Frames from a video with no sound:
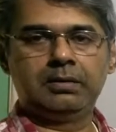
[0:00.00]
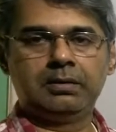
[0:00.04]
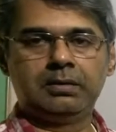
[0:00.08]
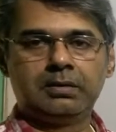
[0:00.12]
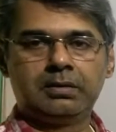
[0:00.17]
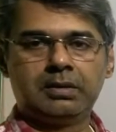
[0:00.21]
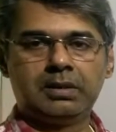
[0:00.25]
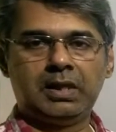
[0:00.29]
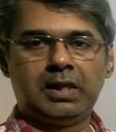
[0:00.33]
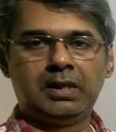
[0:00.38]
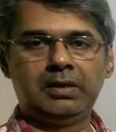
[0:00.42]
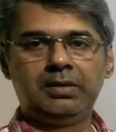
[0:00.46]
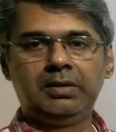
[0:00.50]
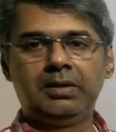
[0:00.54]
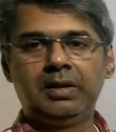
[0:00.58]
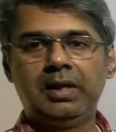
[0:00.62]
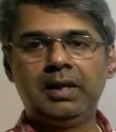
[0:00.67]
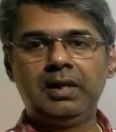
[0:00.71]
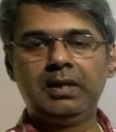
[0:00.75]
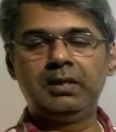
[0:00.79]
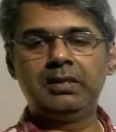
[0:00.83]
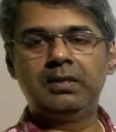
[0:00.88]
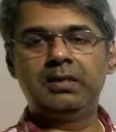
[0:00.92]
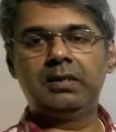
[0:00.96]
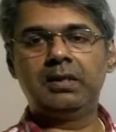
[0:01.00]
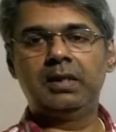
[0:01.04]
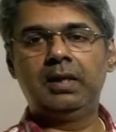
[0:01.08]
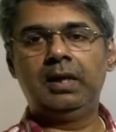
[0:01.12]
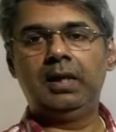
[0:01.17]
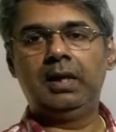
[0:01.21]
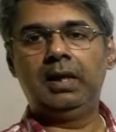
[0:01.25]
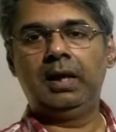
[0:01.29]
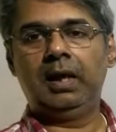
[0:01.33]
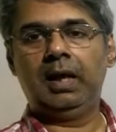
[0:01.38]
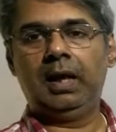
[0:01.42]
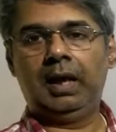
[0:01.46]
sunrise
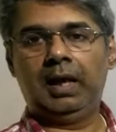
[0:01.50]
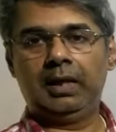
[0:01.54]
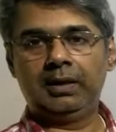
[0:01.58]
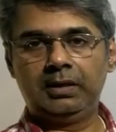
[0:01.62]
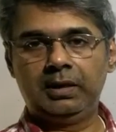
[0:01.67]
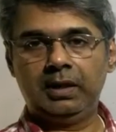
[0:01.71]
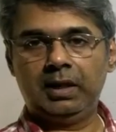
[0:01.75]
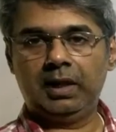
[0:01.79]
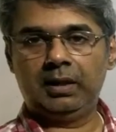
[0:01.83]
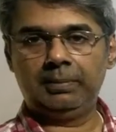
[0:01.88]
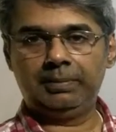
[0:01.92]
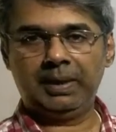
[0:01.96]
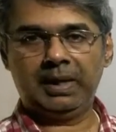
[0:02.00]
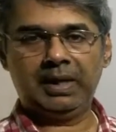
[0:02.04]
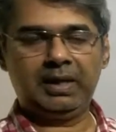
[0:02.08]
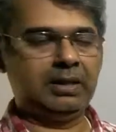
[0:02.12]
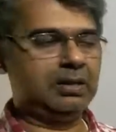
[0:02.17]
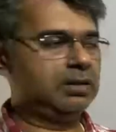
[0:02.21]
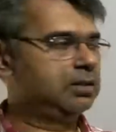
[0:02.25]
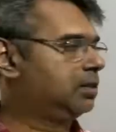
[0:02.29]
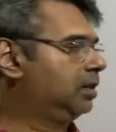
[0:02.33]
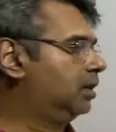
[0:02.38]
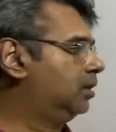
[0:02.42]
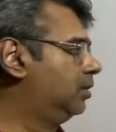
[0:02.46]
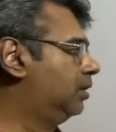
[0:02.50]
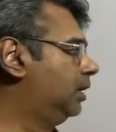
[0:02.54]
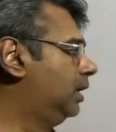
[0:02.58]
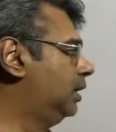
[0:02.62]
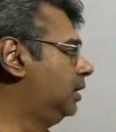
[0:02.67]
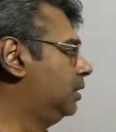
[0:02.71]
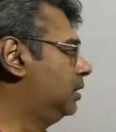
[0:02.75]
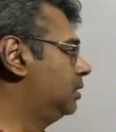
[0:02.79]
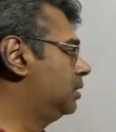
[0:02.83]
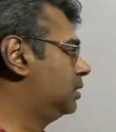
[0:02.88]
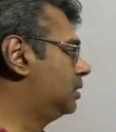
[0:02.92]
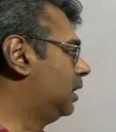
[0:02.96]
and the apparent
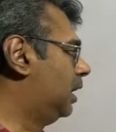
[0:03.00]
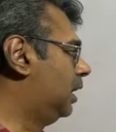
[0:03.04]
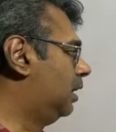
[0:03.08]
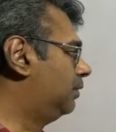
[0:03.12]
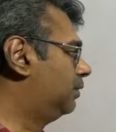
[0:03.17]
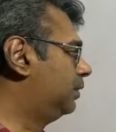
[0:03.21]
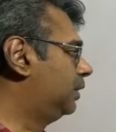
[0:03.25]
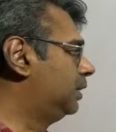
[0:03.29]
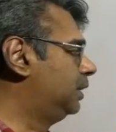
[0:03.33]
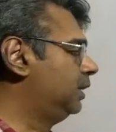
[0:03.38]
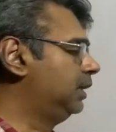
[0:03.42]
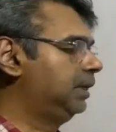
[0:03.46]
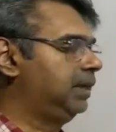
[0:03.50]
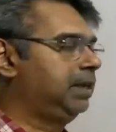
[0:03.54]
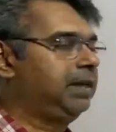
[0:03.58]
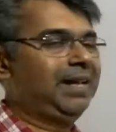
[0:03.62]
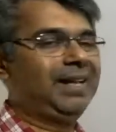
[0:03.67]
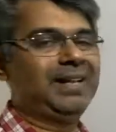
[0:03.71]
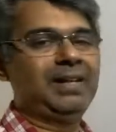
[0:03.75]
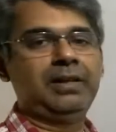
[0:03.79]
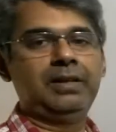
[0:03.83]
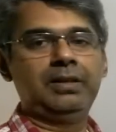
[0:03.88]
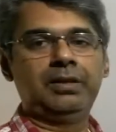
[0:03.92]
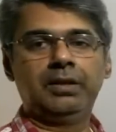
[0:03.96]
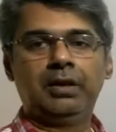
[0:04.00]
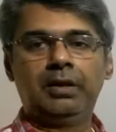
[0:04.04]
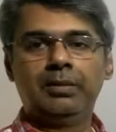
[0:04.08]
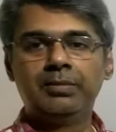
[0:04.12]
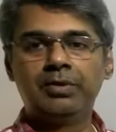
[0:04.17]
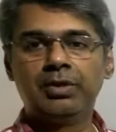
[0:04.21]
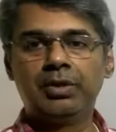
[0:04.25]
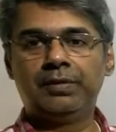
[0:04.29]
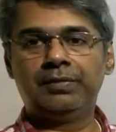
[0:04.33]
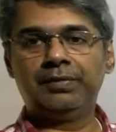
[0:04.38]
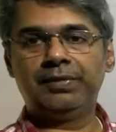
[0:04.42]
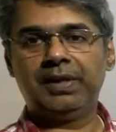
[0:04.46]
sunrise is half a degree, and in
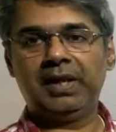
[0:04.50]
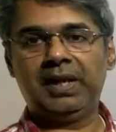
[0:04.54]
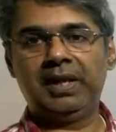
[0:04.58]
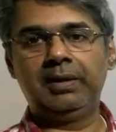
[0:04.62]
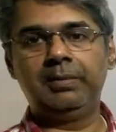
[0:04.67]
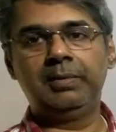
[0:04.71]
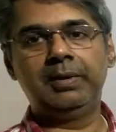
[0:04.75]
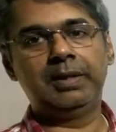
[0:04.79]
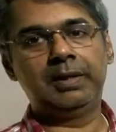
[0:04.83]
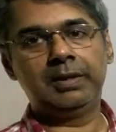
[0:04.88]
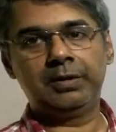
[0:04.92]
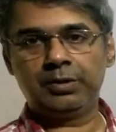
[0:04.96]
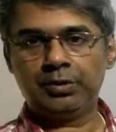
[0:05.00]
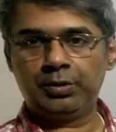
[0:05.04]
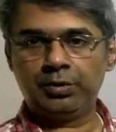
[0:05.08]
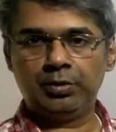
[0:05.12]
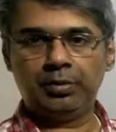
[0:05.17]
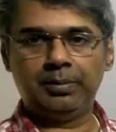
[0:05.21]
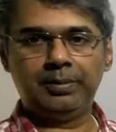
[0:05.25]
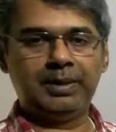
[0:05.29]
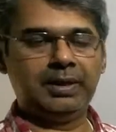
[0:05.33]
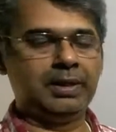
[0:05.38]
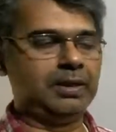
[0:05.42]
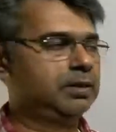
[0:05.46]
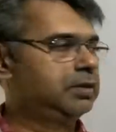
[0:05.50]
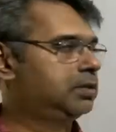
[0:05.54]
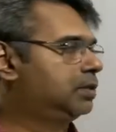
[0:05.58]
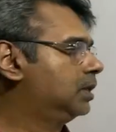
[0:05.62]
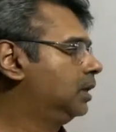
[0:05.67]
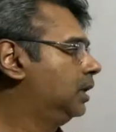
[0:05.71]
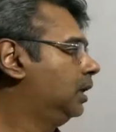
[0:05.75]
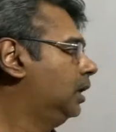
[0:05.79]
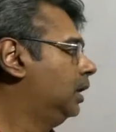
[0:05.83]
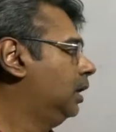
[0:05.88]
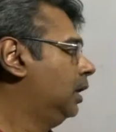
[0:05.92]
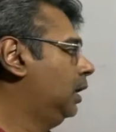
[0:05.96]
terms of time it is 2 minutes.
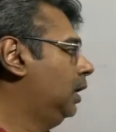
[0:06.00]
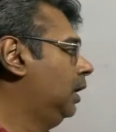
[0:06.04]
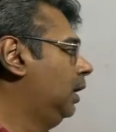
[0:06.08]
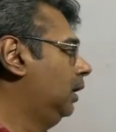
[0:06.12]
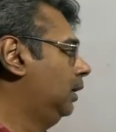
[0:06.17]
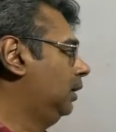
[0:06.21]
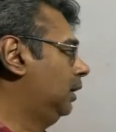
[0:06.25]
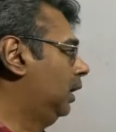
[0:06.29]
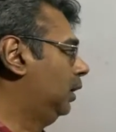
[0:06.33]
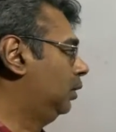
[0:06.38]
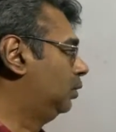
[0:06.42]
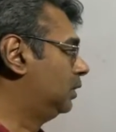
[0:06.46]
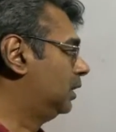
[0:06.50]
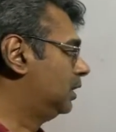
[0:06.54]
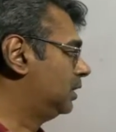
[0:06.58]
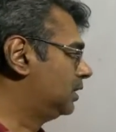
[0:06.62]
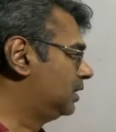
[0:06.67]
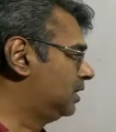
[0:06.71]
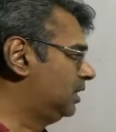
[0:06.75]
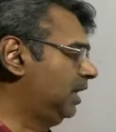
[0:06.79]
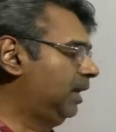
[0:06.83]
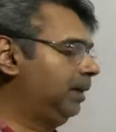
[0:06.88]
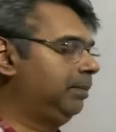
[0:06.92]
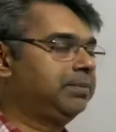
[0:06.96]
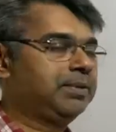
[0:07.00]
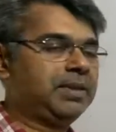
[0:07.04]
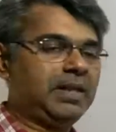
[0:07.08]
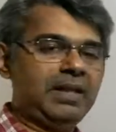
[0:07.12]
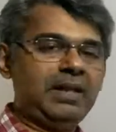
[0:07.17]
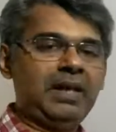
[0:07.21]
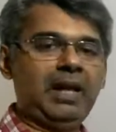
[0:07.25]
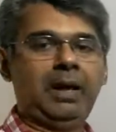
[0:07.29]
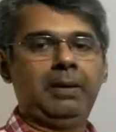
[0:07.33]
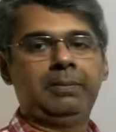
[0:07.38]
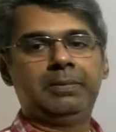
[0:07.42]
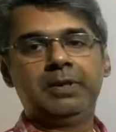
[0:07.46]
Now the same
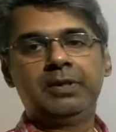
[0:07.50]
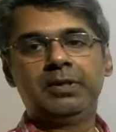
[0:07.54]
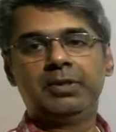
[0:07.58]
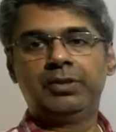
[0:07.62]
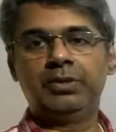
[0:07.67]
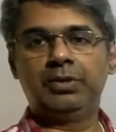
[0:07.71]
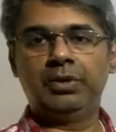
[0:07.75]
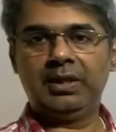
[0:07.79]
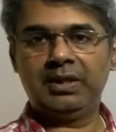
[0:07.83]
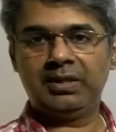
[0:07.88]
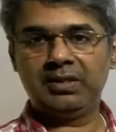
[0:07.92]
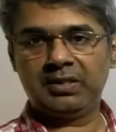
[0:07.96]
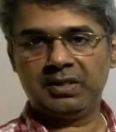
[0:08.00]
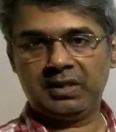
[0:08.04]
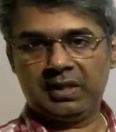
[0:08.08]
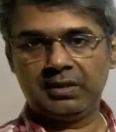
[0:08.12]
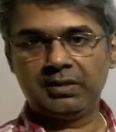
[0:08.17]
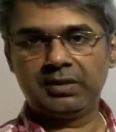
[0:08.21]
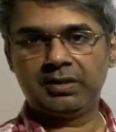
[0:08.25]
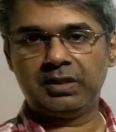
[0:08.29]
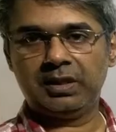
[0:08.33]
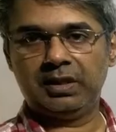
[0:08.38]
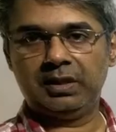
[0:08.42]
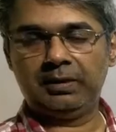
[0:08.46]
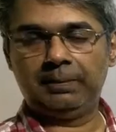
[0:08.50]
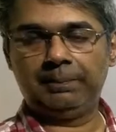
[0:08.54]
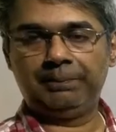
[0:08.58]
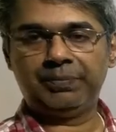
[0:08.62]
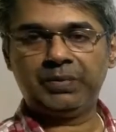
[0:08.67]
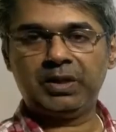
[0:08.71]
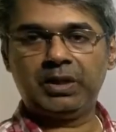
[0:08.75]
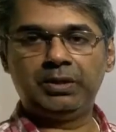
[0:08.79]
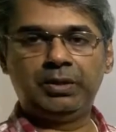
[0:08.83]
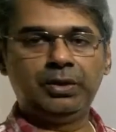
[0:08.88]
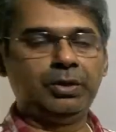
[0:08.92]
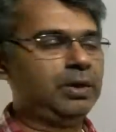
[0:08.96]
thing happens during sunset.
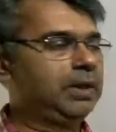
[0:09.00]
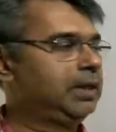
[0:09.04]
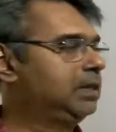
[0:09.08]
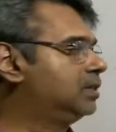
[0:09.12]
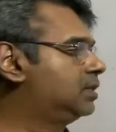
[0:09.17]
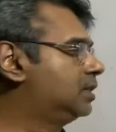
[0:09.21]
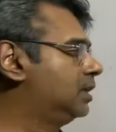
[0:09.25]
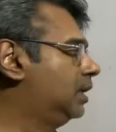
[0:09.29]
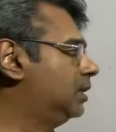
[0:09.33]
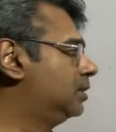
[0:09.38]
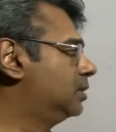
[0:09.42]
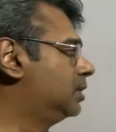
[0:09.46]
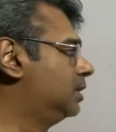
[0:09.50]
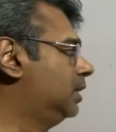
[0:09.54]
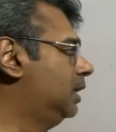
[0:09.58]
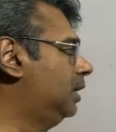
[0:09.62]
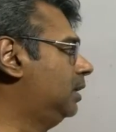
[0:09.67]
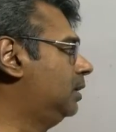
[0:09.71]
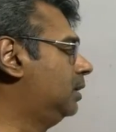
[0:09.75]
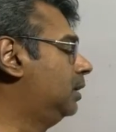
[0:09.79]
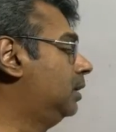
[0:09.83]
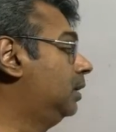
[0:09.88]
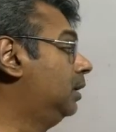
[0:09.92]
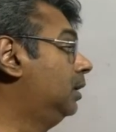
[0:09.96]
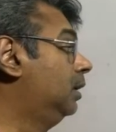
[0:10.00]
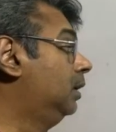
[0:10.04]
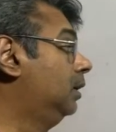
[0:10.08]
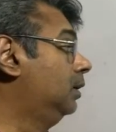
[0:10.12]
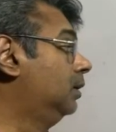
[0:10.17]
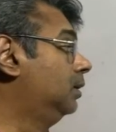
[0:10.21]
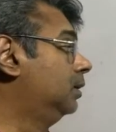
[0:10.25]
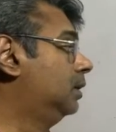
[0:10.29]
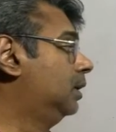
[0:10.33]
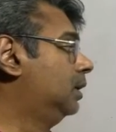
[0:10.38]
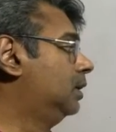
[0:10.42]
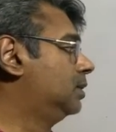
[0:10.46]
During sunset,
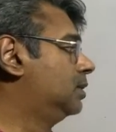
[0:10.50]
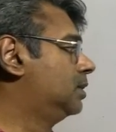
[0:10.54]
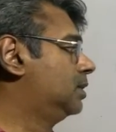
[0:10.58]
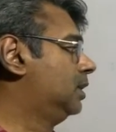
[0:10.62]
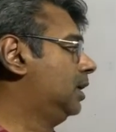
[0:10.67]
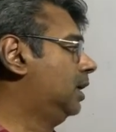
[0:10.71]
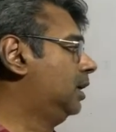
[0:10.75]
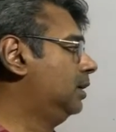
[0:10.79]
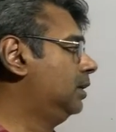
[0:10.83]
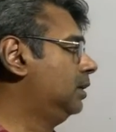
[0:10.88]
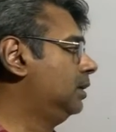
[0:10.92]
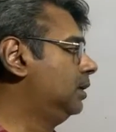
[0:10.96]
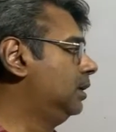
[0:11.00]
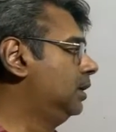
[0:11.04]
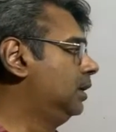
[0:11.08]
the sun,